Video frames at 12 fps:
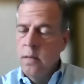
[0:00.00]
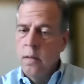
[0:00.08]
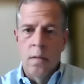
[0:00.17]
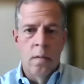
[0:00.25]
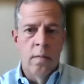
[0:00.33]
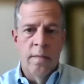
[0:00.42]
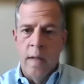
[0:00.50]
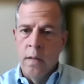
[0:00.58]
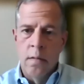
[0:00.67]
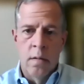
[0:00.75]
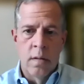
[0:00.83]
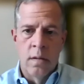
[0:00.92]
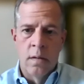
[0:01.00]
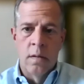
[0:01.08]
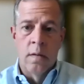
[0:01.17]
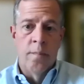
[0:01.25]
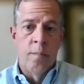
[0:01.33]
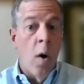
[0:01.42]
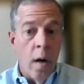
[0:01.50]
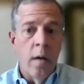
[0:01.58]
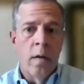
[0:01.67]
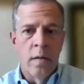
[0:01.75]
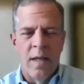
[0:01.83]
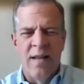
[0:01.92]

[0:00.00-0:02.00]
vendors and partners.